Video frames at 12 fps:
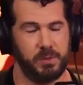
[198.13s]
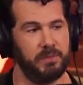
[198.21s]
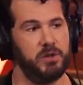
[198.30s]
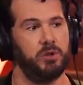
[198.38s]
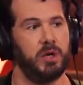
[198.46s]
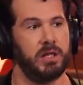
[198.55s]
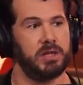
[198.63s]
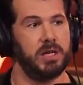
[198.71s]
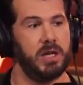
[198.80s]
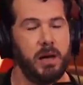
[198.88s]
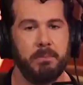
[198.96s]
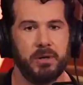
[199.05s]
But if you look at the
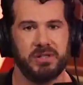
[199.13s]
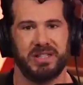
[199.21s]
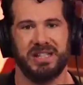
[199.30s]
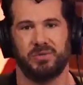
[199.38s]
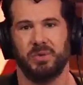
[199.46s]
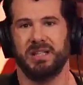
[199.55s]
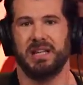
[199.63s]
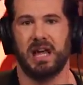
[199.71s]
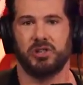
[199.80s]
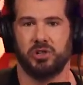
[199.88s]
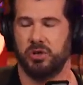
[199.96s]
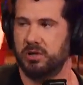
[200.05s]
numbers, it's really
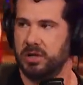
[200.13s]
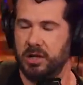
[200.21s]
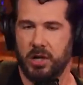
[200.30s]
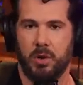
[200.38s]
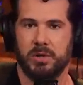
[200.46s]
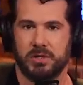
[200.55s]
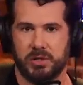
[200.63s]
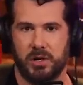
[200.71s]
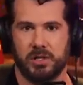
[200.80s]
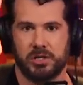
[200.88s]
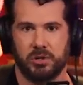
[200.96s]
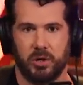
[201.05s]
not true. You can go and
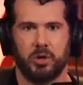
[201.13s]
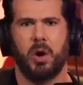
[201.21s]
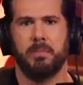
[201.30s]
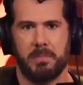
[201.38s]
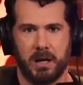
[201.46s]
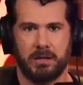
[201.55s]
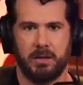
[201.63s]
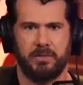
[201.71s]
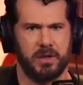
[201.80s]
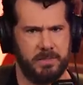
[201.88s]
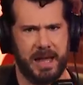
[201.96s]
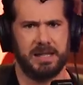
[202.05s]
search or go on Mug
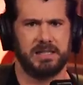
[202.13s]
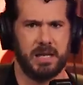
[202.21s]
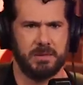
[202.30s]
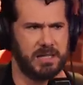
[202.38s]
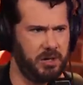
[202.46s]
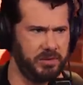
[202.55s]
Club for the band segments.